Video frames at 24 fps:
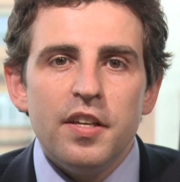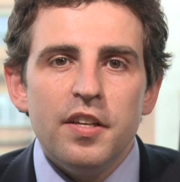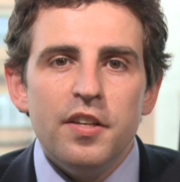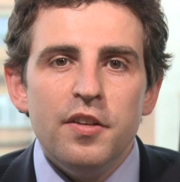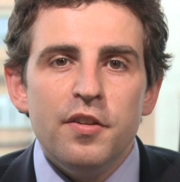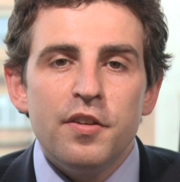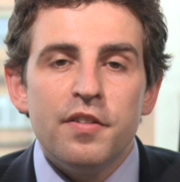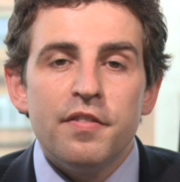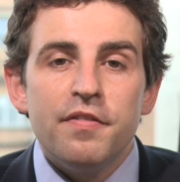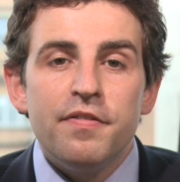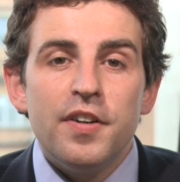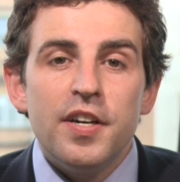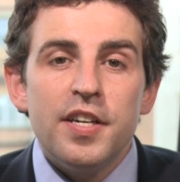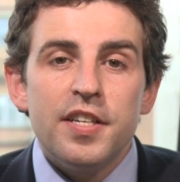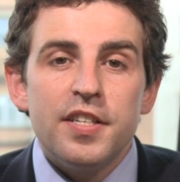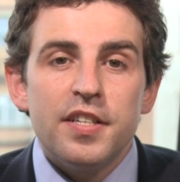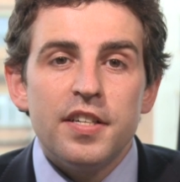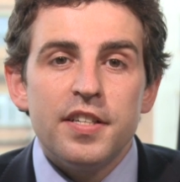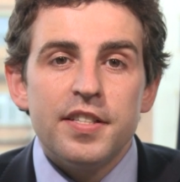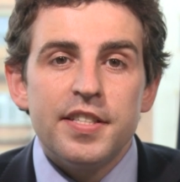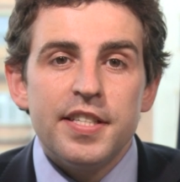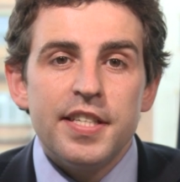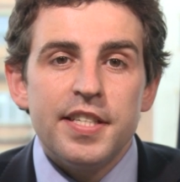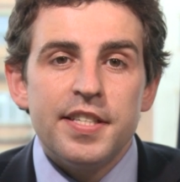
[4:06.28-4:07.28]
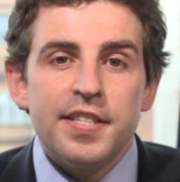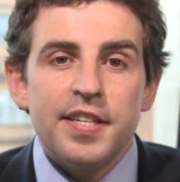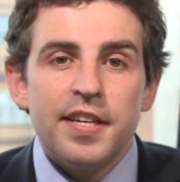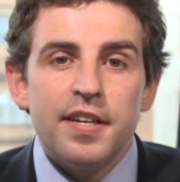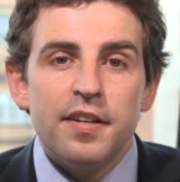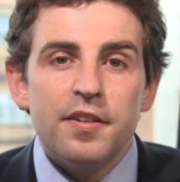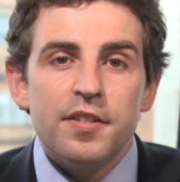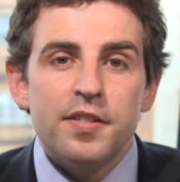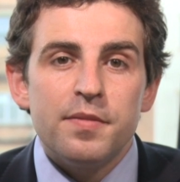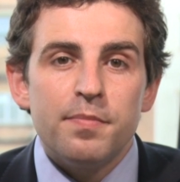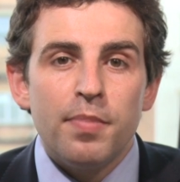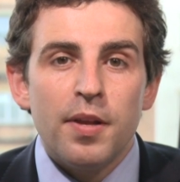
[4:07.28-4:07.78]
You can find our
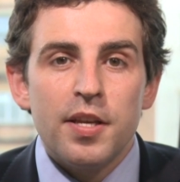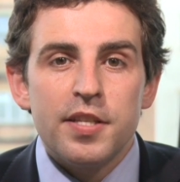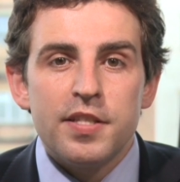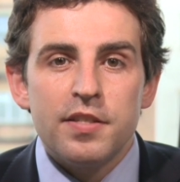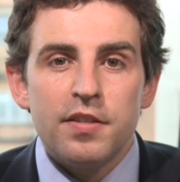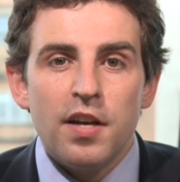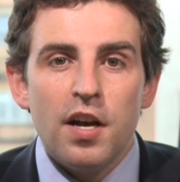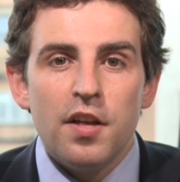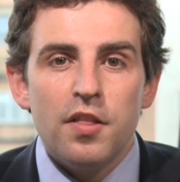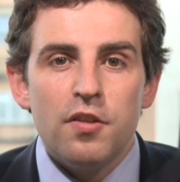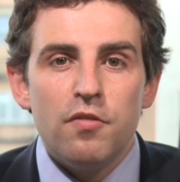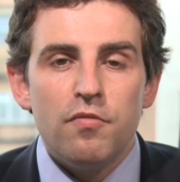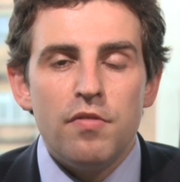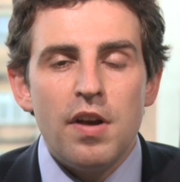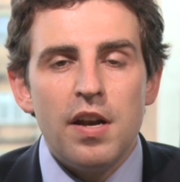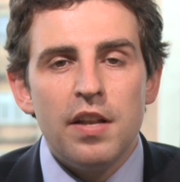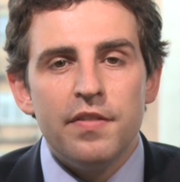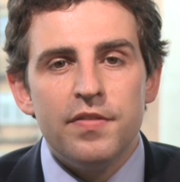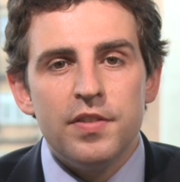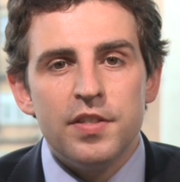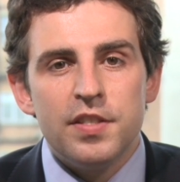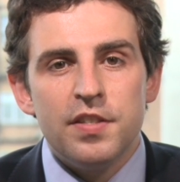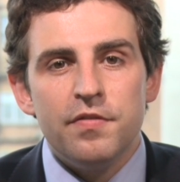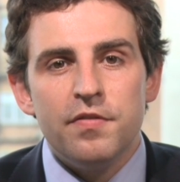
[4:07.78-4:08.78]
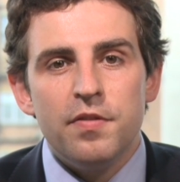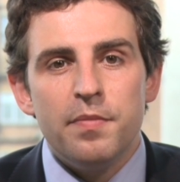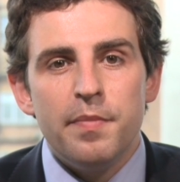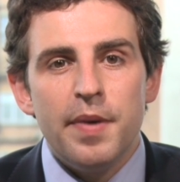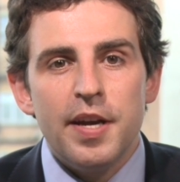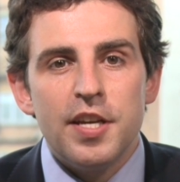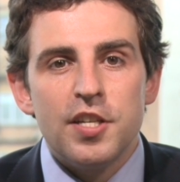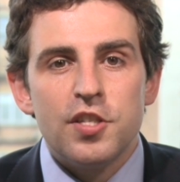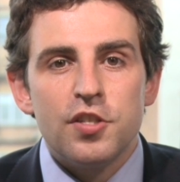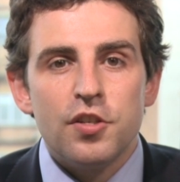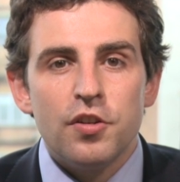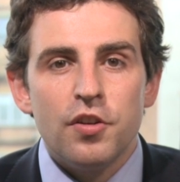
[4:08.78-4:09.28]
details plus other relevant
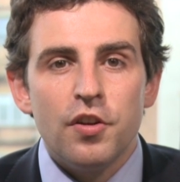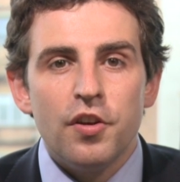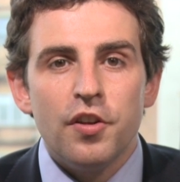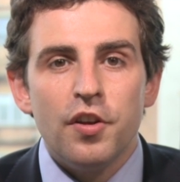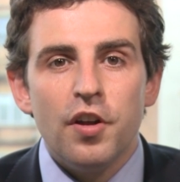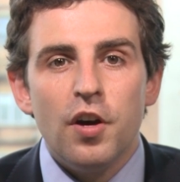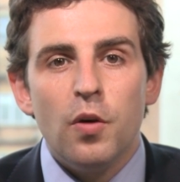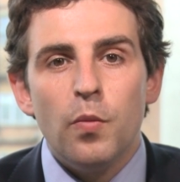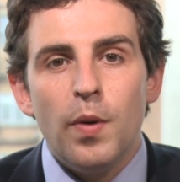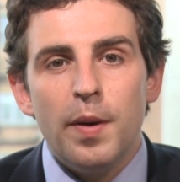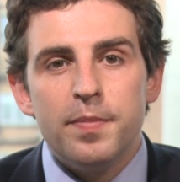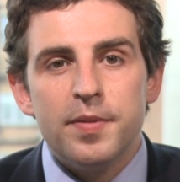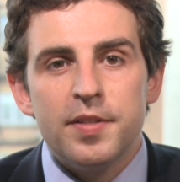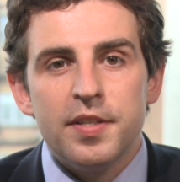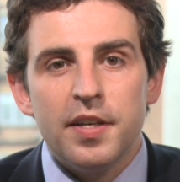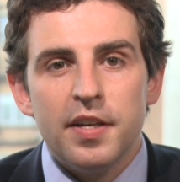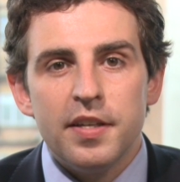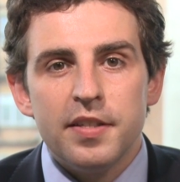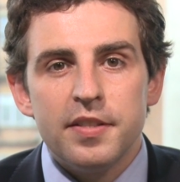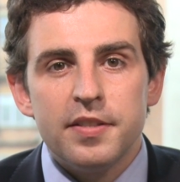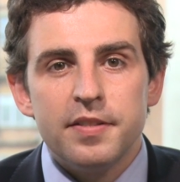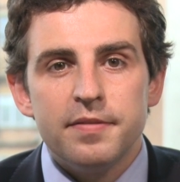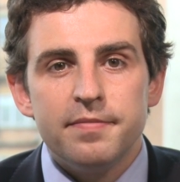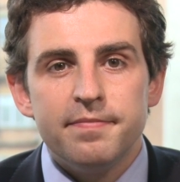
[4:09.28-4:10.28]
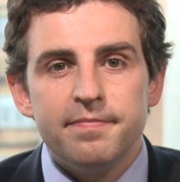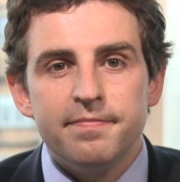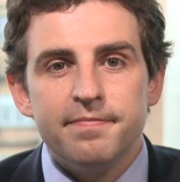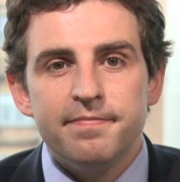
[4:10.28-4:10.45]
information on our website.